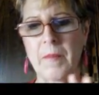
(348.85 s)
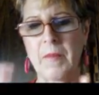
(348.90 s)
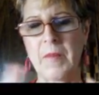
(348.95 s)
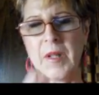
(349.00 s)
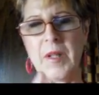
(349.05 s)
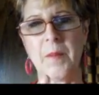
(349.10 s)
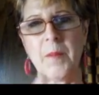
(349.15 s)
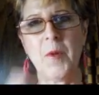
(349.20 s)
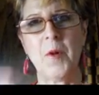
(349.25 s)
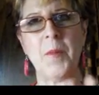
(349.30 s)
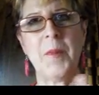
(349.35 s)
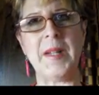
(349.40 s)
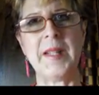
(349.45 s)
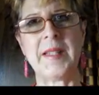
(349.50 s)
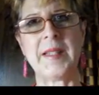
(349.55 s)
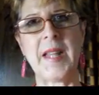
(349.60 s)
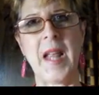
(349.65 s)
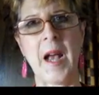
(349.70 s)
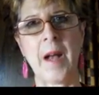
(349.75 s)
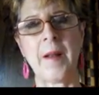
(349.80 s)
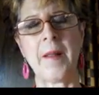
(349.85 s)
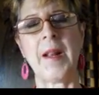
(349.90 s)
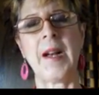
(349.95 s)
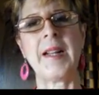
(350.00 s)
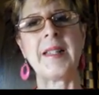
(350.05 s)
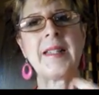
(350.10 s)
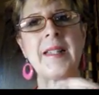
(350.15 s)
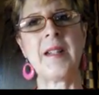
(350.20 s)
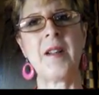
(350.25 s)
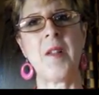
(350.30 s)
the movements down. Then I
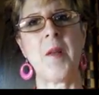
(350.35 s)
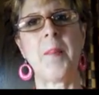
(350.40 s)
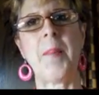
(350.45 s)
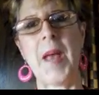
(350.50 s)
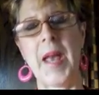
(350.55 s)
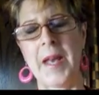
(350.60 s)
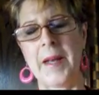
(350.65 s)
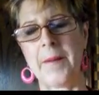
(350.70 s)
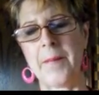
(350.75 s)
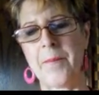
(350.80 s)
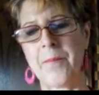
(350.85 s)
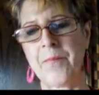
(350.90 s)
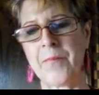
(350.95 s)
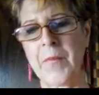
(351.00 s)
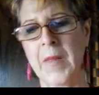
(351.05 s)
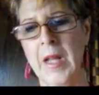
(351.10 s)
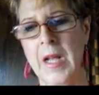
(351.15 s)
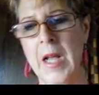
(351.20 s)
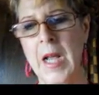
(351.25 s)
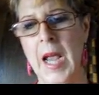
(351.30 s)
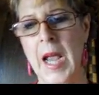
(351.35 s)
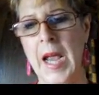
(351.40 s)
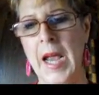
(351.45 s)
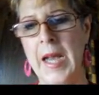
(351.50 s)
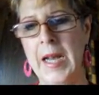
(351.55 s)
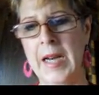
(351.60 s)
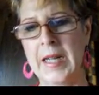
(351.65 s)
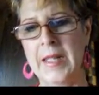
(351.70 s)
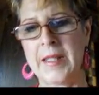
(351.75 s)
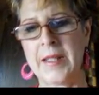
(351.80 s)
sit on the bed
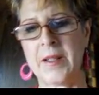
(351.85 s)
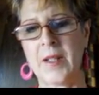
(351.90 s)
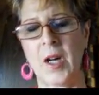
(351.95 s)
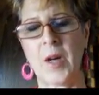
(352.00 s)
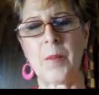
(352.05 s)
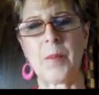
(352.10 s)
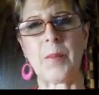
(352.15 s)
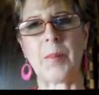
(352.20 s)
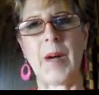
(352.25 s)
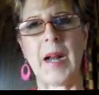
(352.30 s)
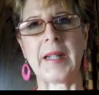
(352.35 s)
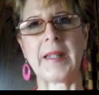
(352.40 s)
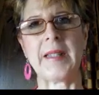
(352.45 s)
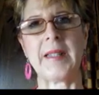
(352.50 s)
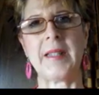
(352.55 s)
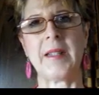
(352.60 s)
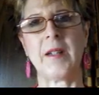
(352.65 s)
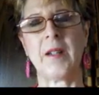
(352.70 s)
and I start practicing.